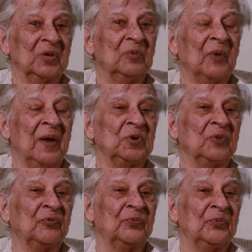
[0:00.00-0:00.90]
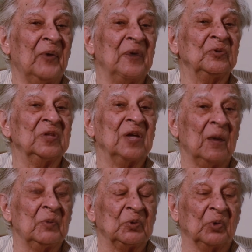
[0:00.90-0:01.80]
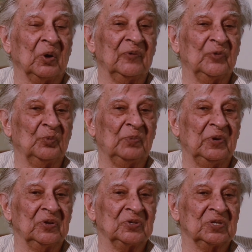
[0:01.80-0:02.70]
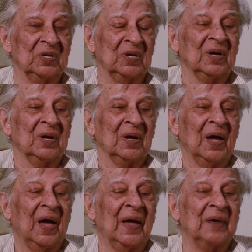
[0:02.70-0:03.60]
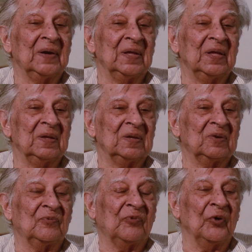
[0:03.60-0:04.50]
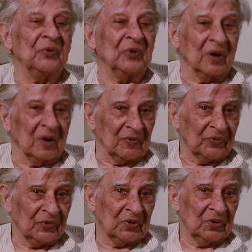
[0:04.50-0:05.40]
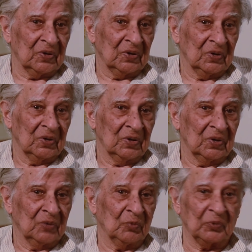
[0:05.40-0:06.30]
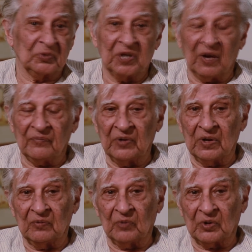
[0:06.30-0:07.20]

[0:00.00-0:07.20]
went to the abattoir, if you pleased, and he photographed what was happening, what